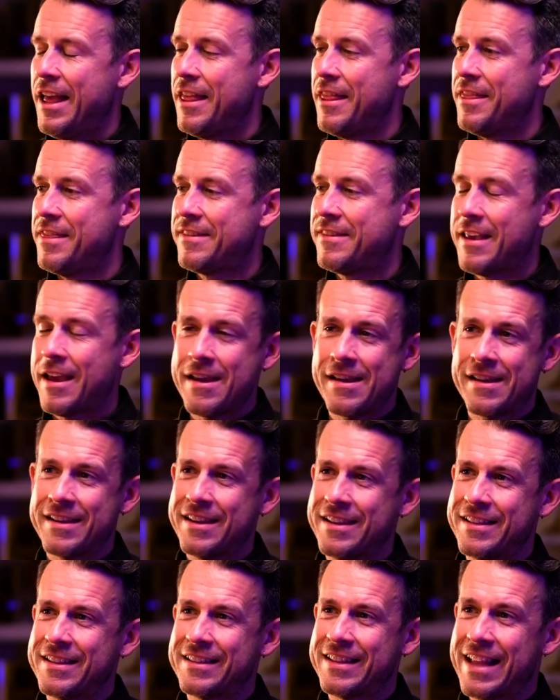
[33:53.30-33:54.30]

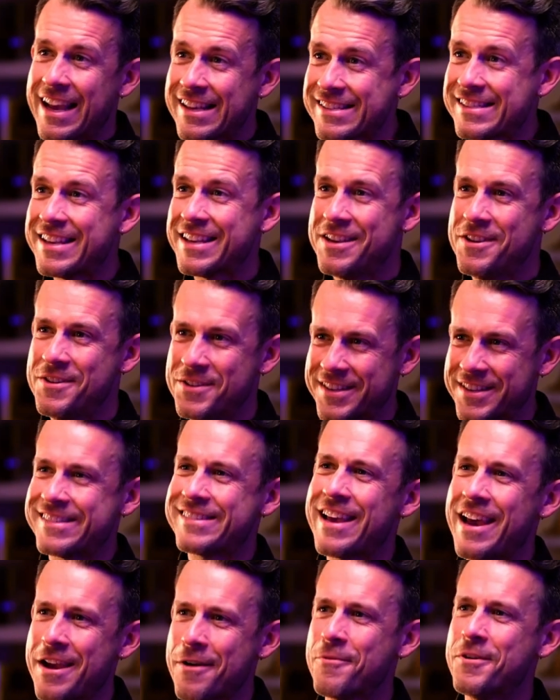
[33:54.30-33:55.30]
saying the last thing you should
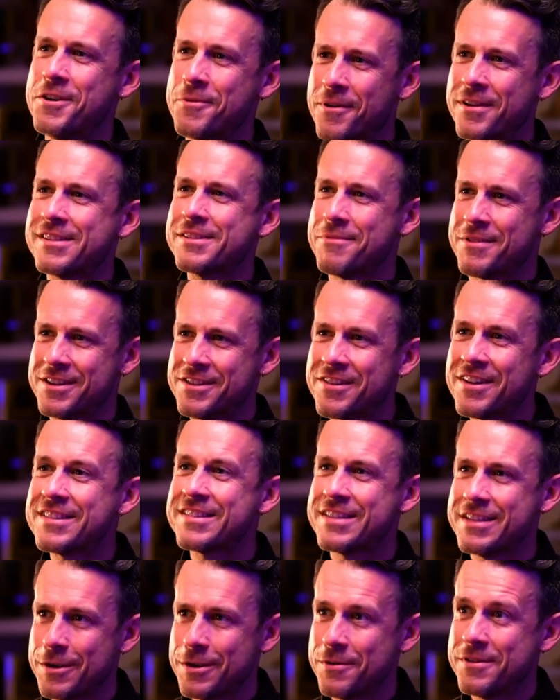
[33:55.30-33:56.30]
say when you want someone to
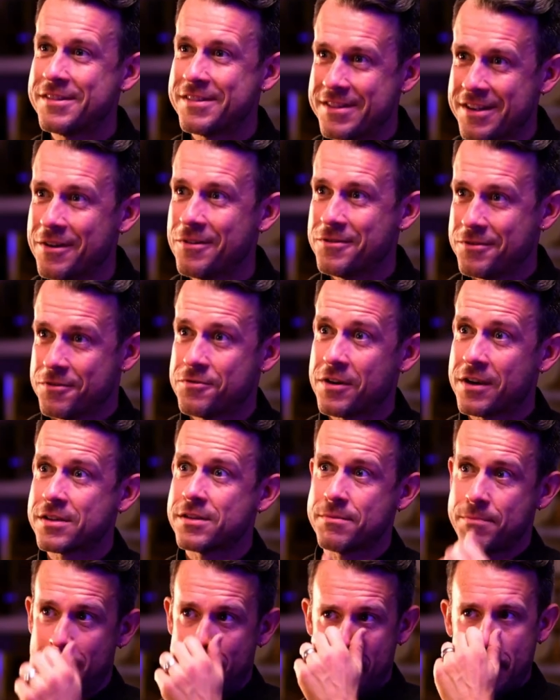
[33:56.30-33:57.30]
trust you is, you know,
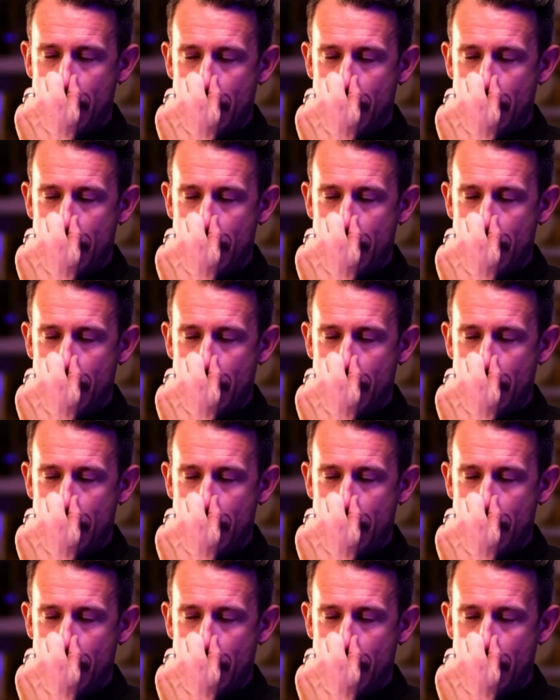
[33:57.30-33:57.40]
trust me.